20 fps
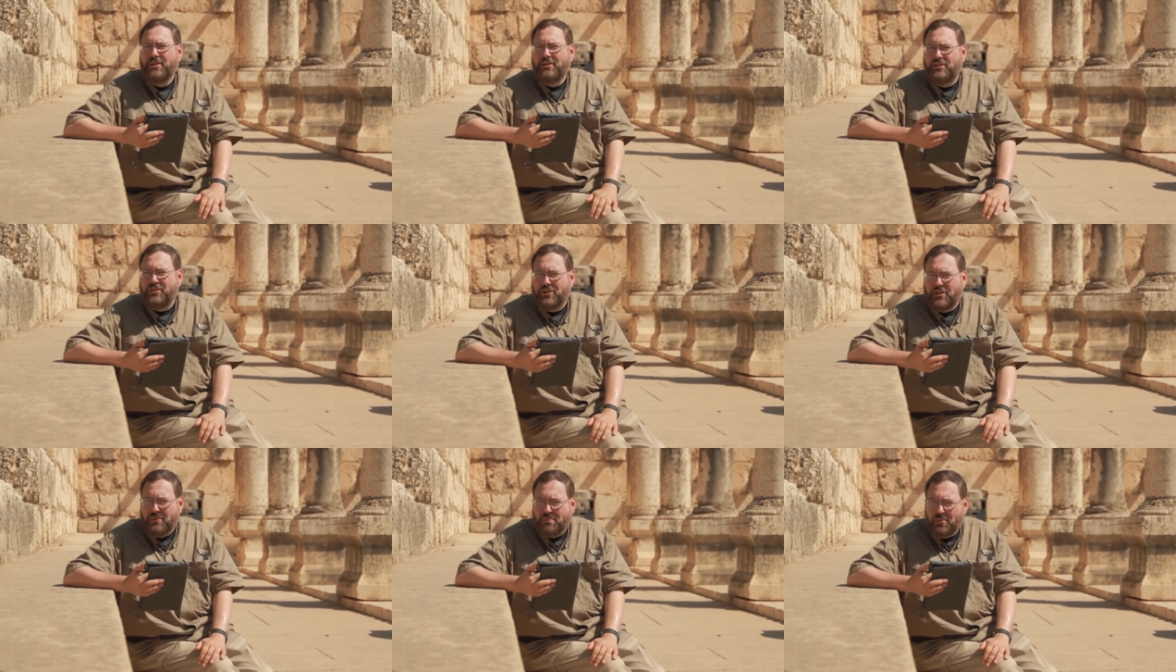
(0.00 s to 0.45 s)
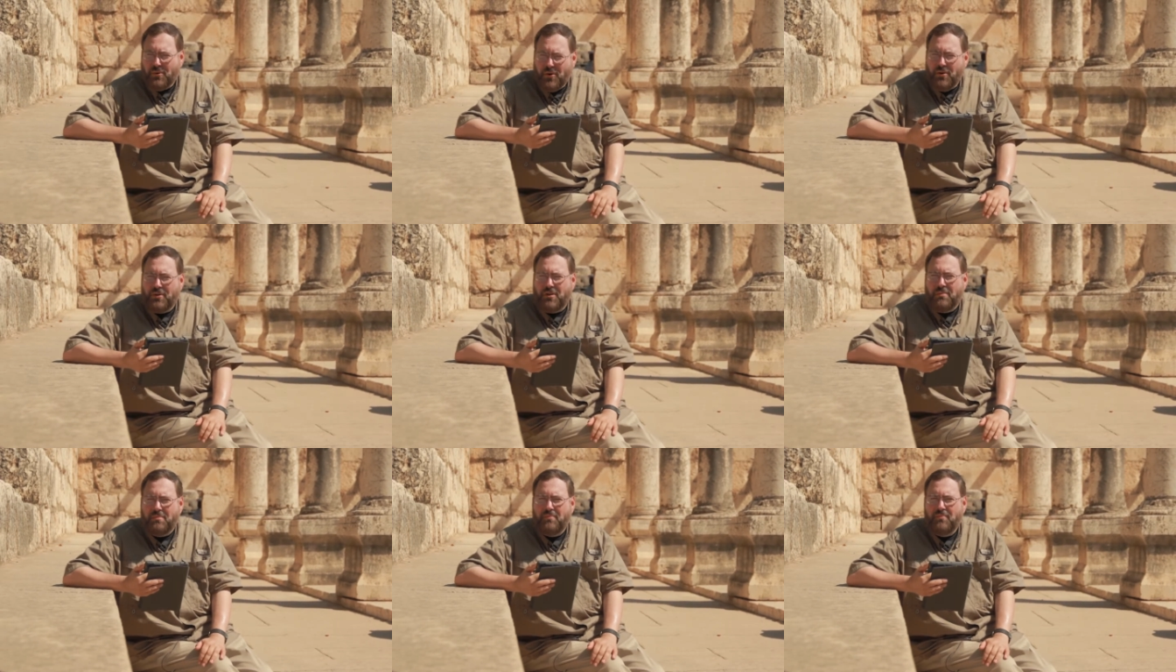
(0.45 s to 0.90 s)
to
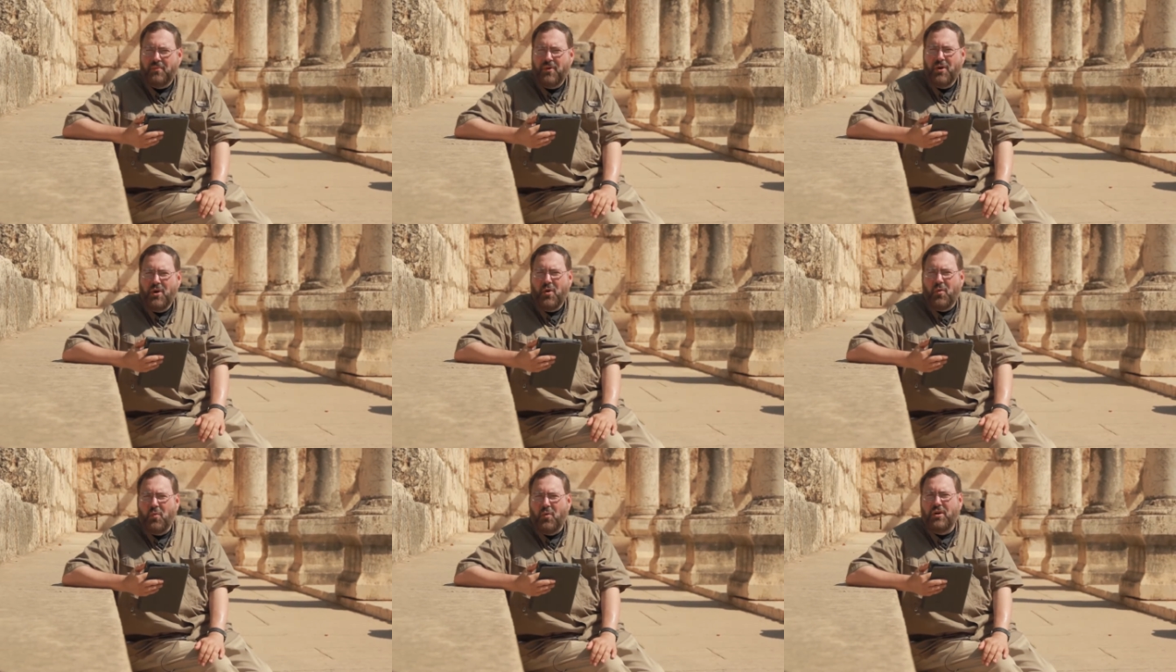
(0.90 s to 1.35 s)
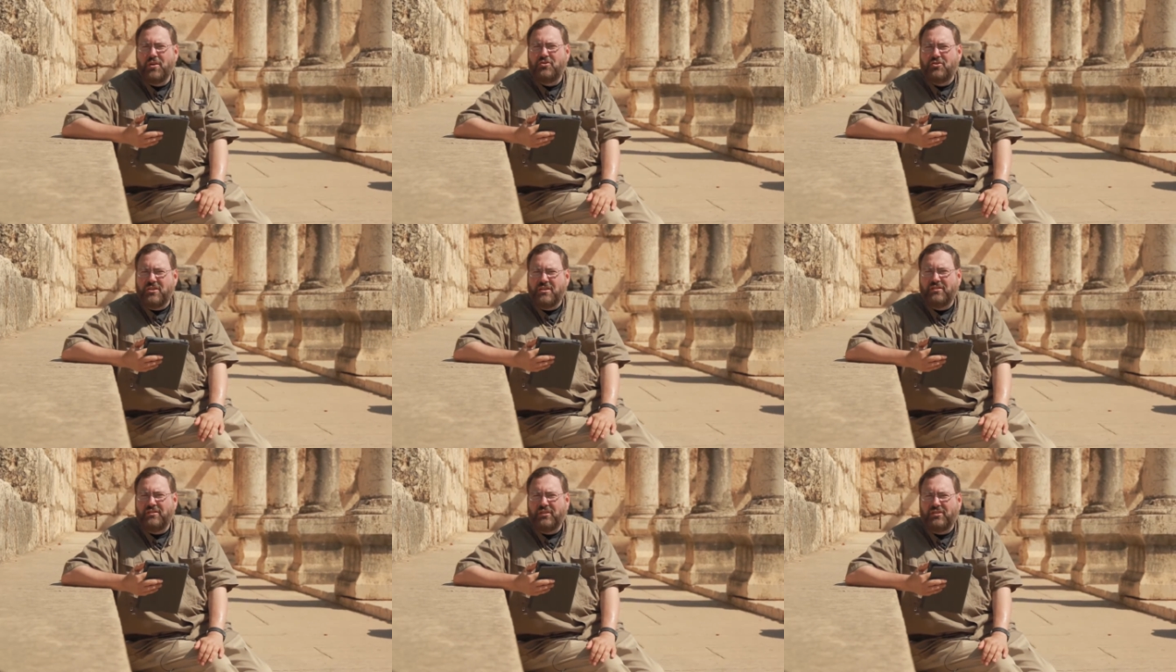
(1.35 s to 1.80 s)
Capernaum, where
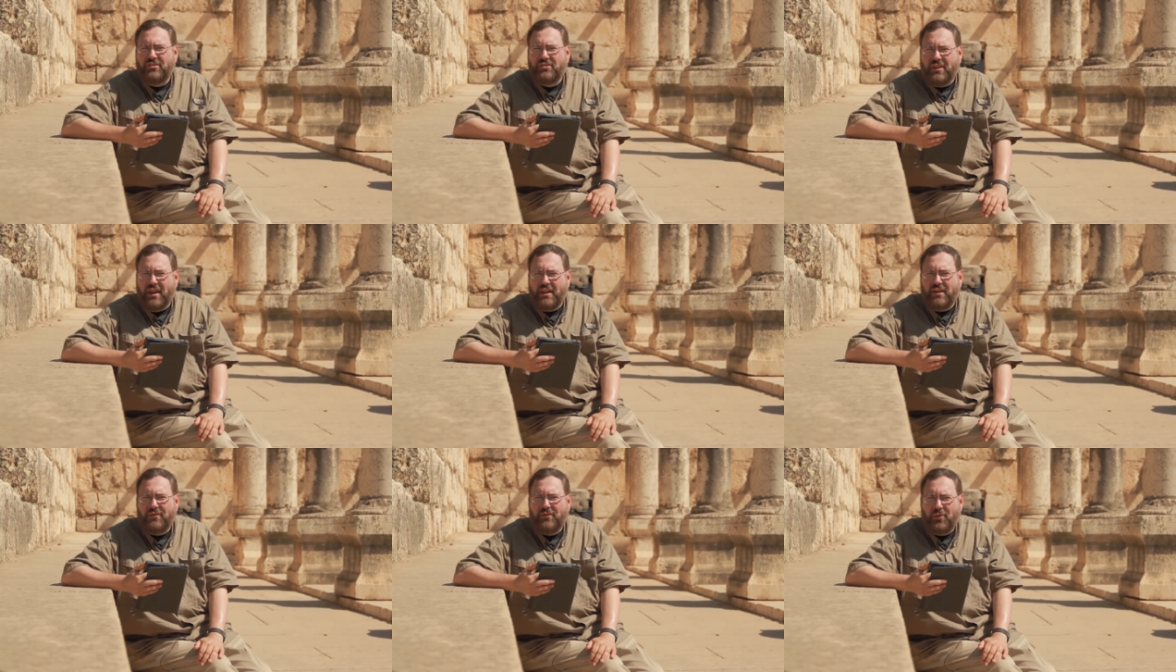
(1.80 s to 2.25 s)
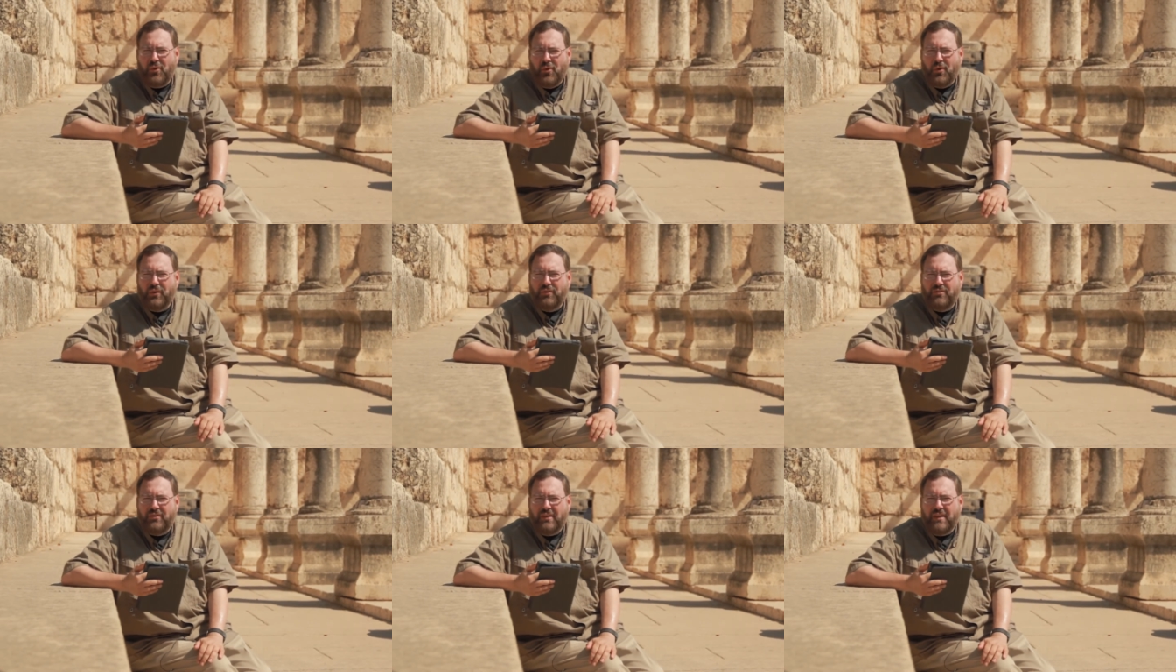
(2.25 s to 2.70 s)
Jesus stayed, of
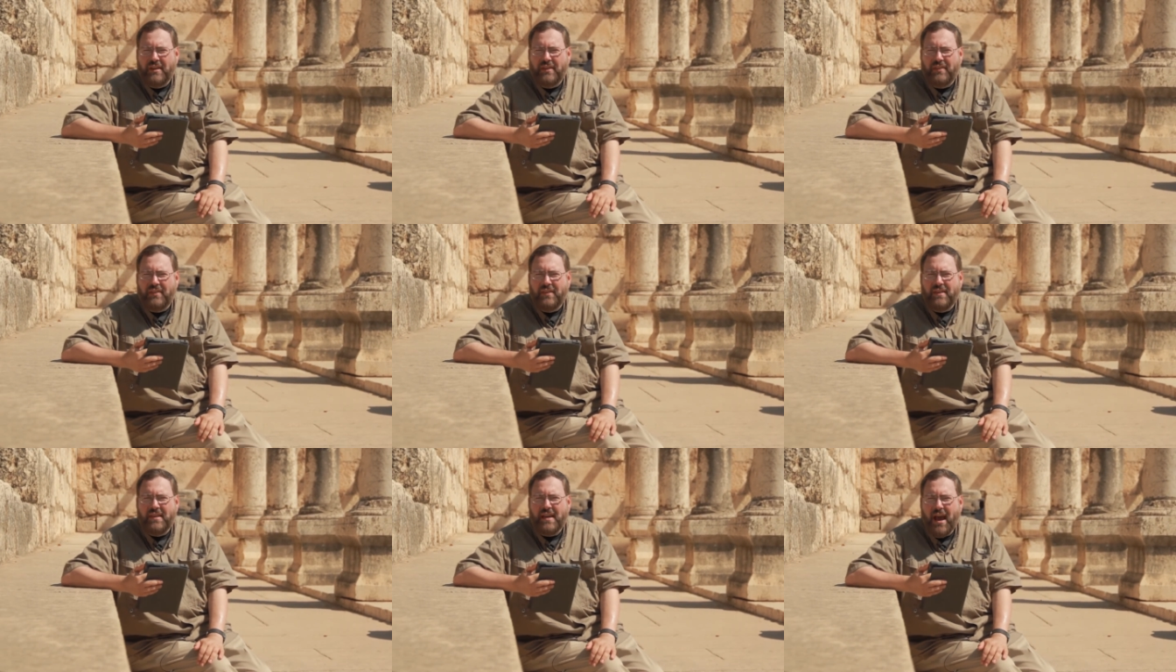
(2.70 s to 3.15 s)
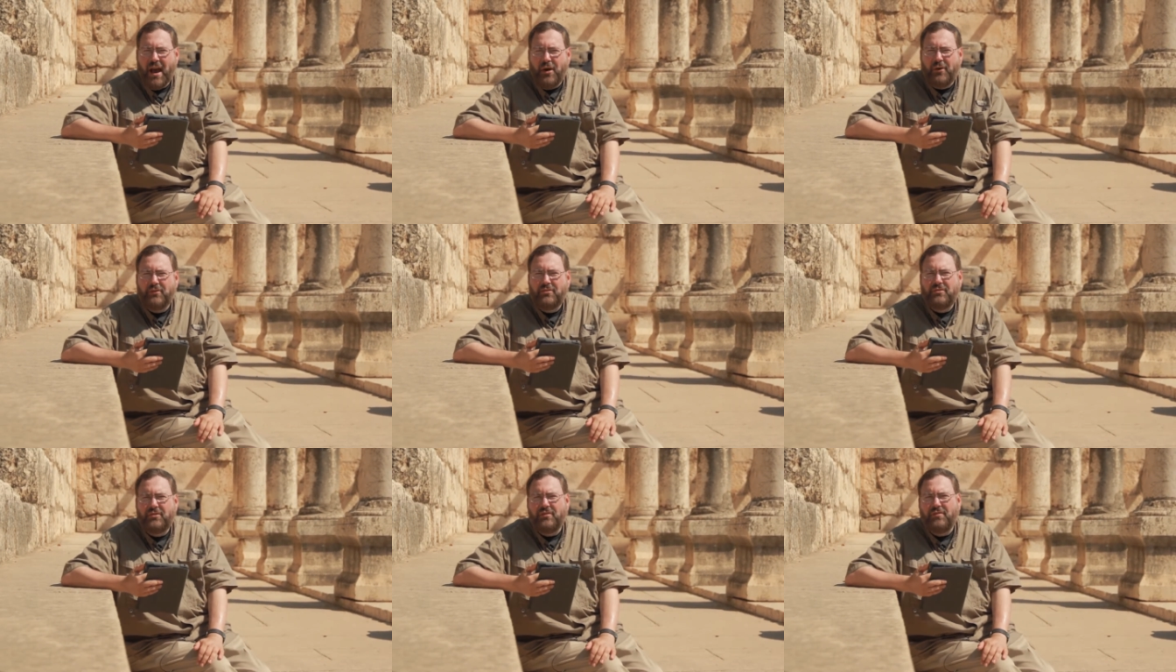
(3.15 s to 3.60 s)
course, in the
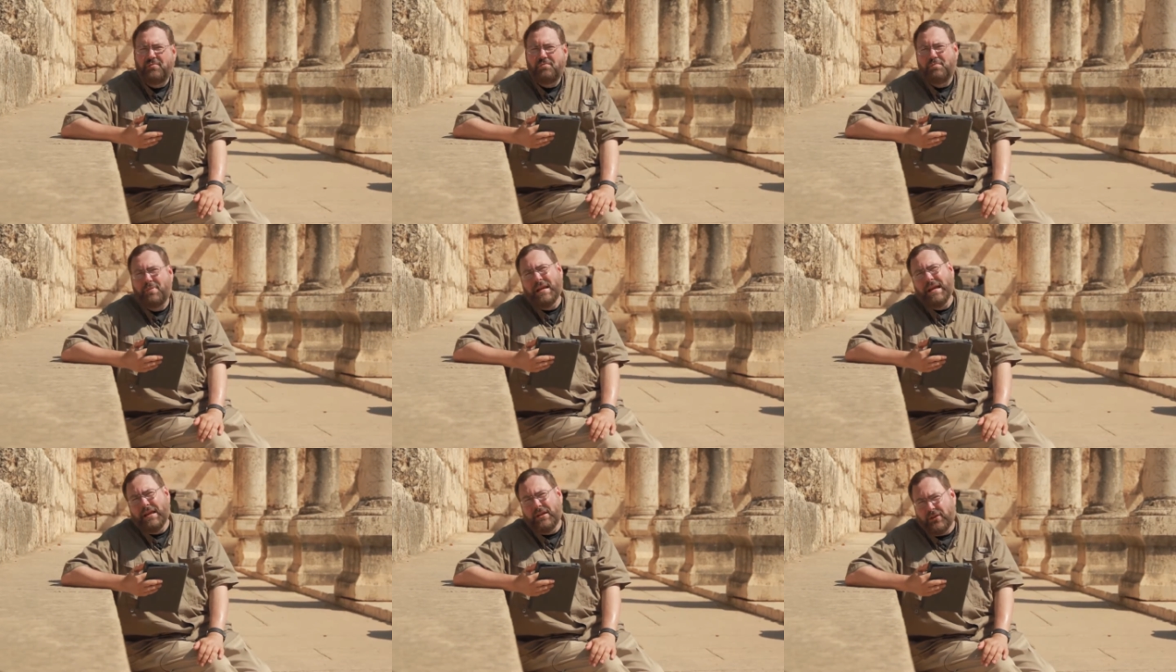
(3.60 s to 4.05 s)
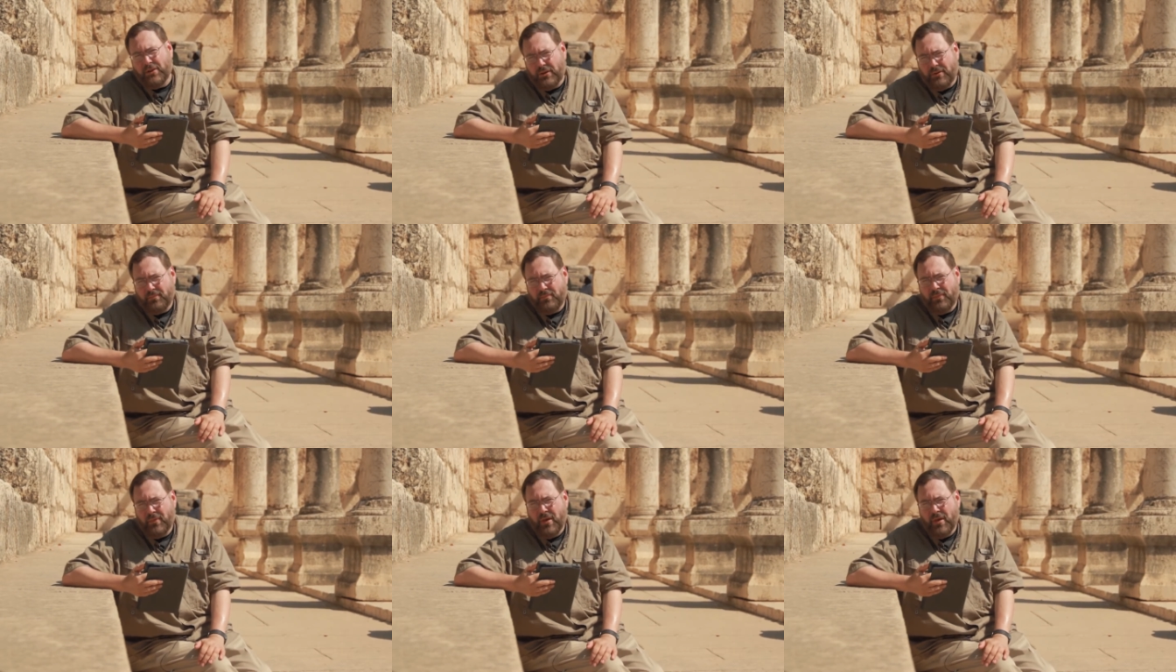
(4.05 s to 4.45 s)
house of Peter